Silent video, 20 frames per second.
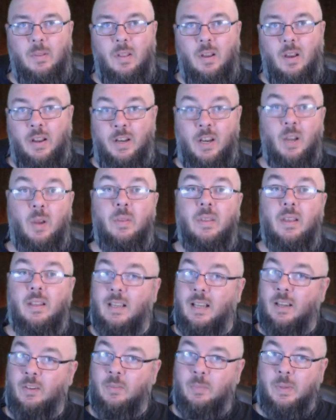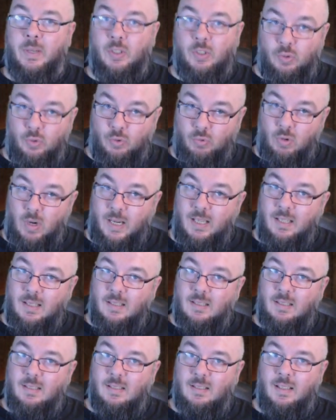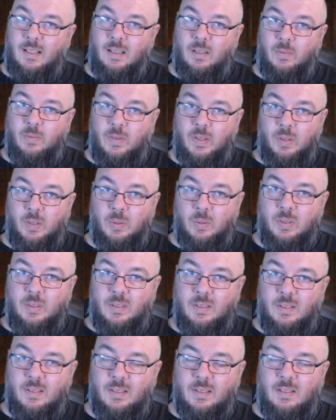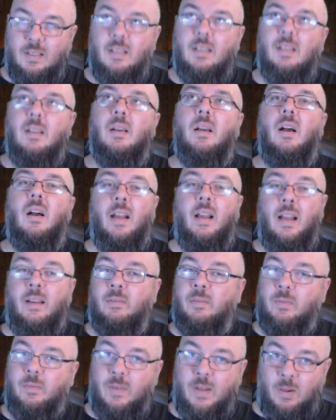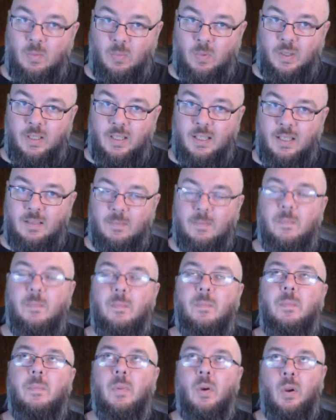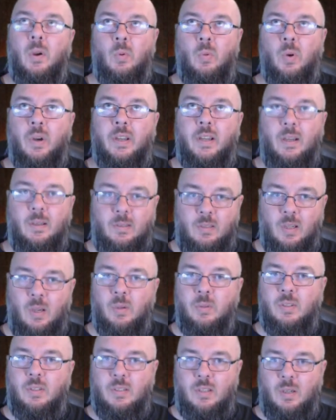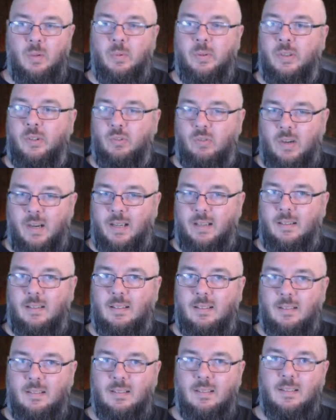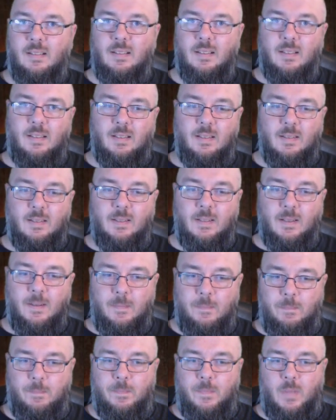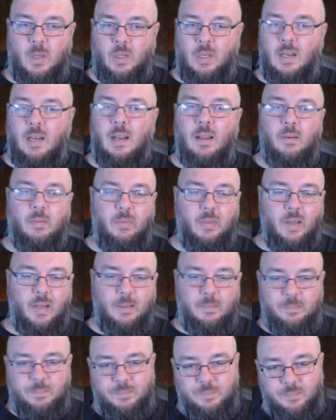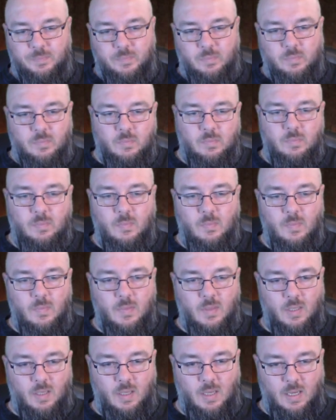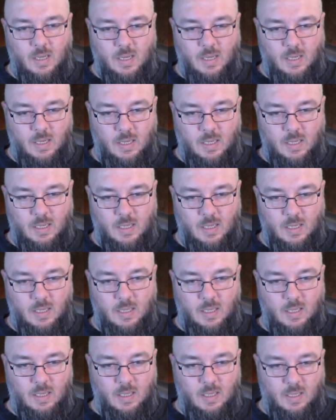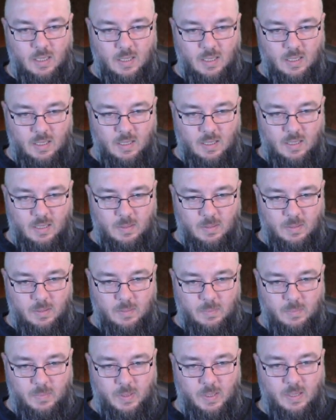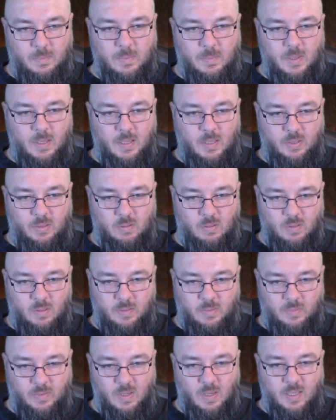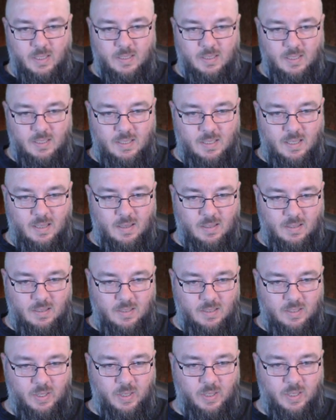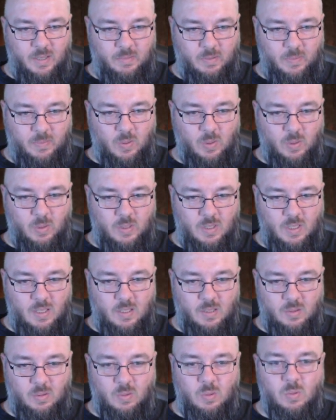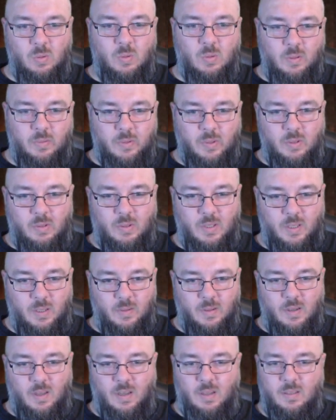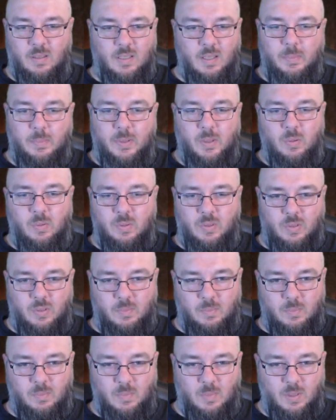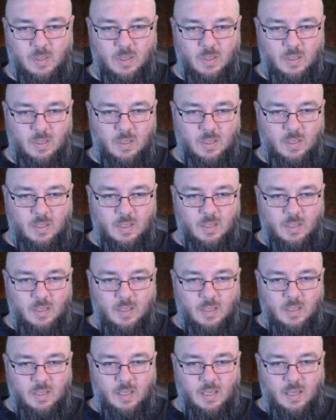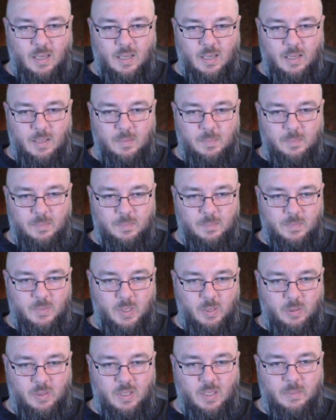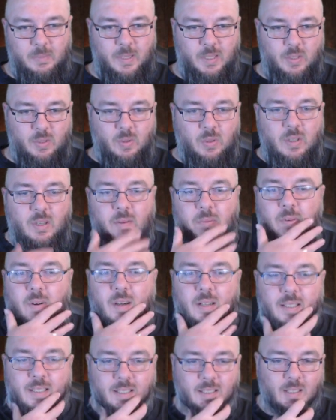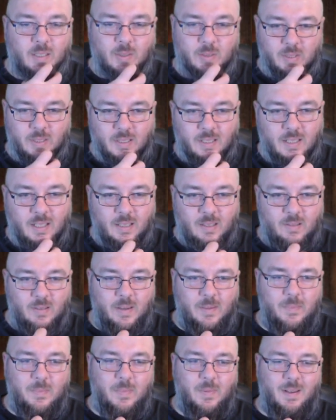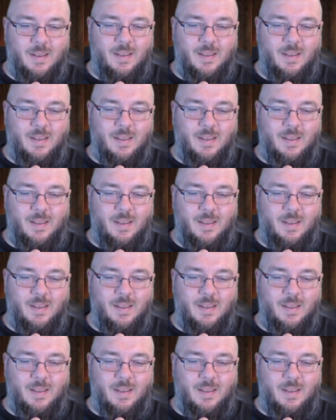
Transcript: I know that there have been drakes in the field. I haven't found one yet, but I want to go toe to toe with the dragon. I'd love that. Uh, become master of ice darkness, and you can have a frost castle all of your own. Ah, that'd be awesome. Um, she was going to make sure the Navarr didn't lose another M.